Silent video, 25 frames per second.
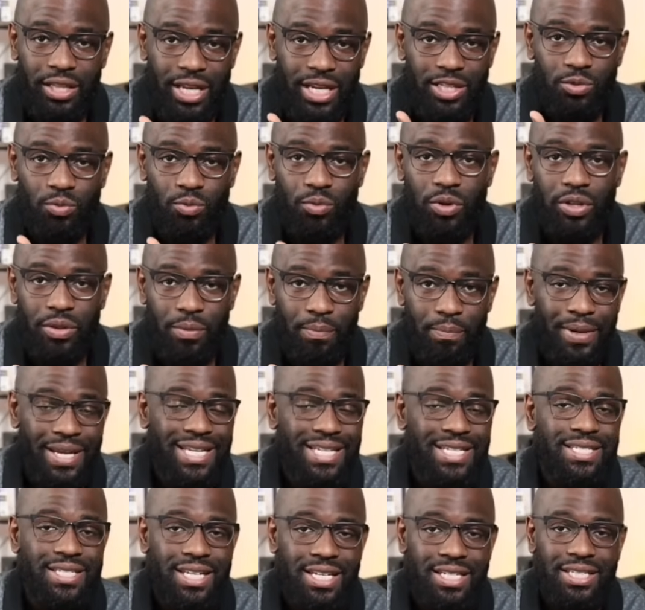That's where the
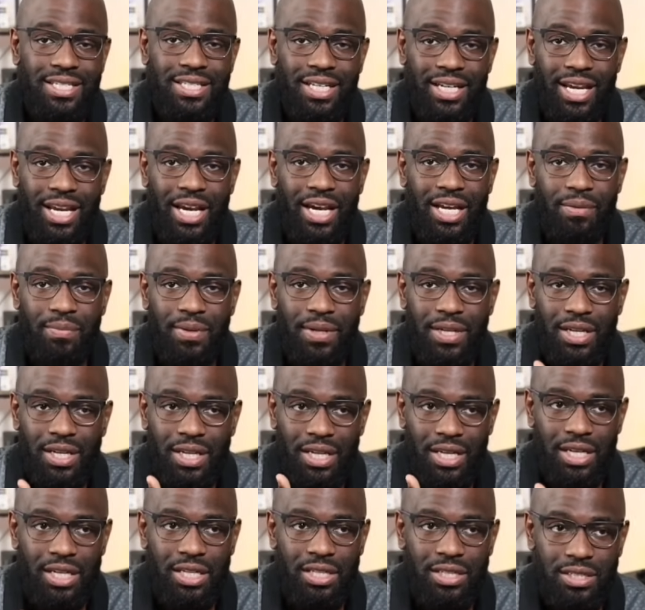Bass Nation
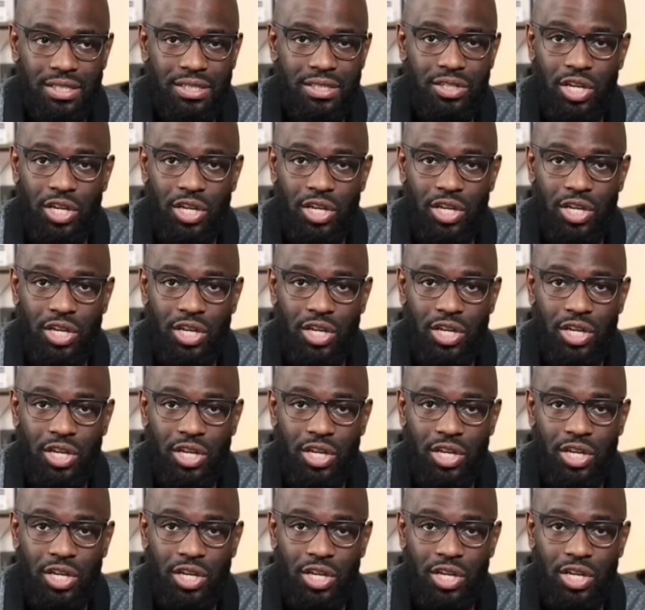Academy